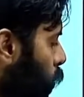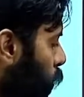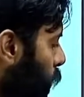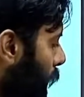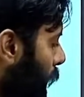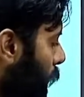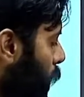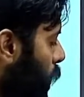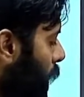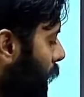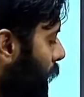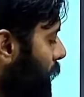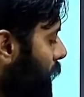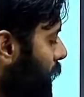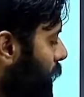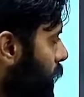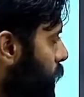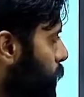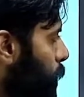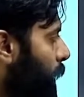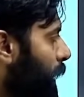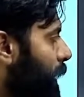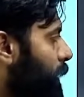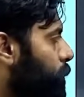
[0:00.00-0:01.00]
calculate the
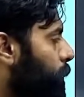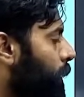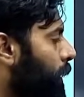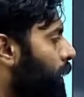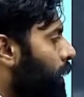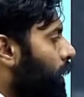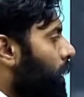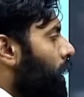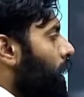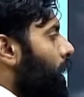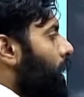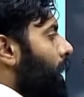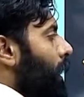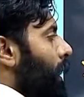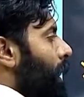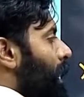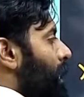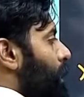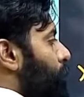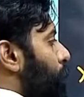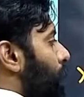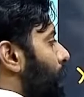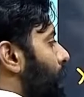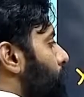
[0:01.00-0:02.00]
displacement.
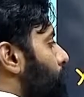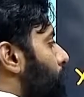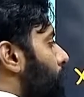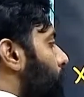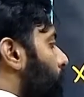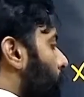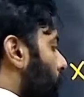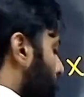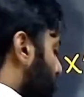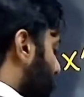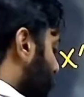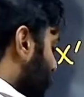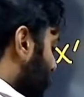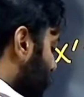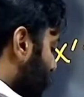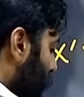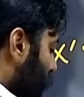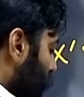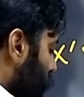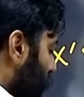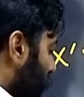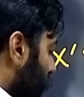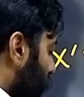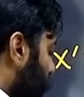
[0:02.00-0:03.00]
Displacement will be
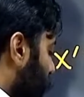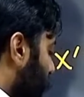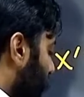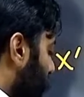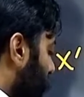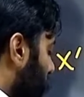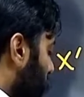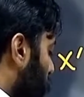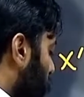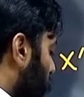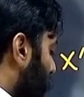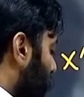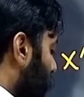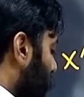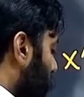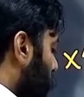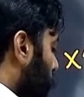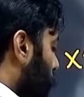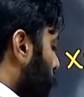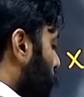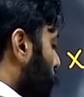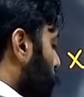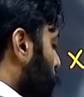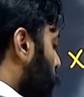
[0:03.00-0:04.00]
initial and final point.
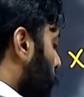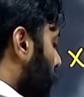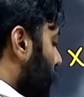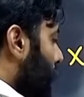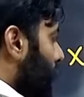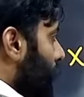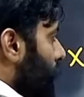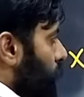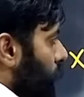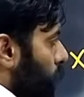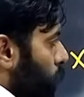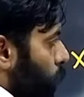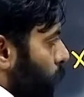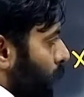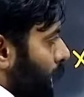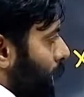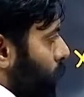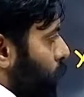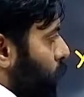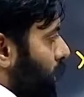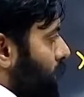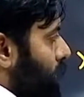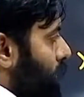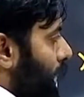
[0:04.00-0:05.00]
So initial point
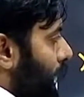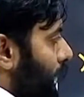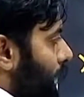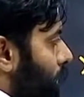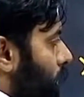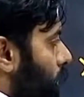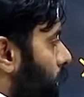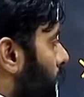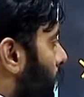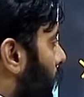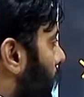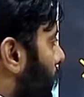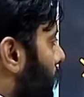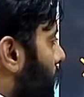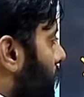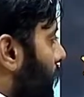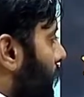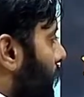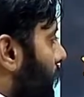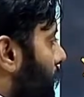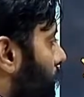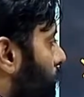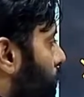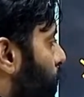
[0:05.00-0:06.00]
was that and
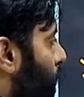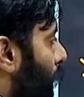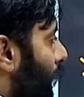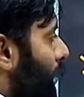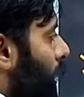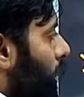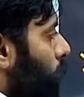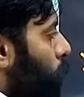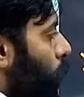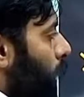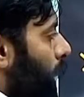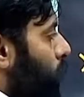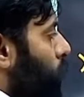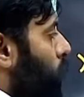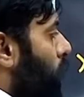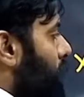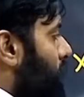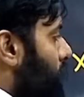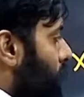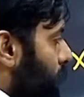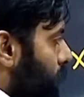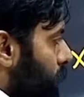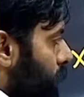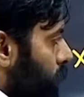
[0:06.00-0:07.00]
final point was
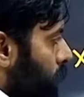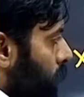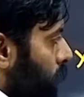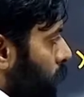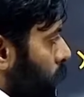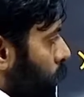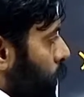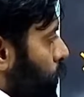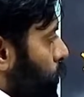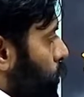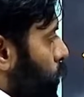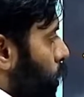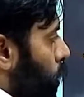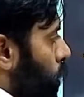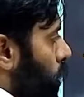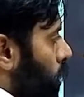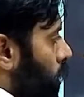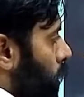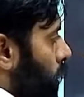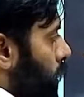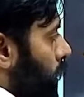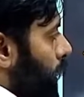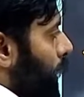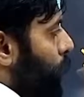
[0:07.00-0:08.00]
this. So
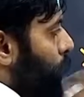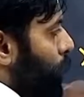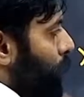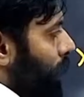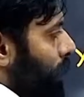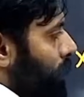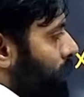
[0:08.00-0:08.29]
difference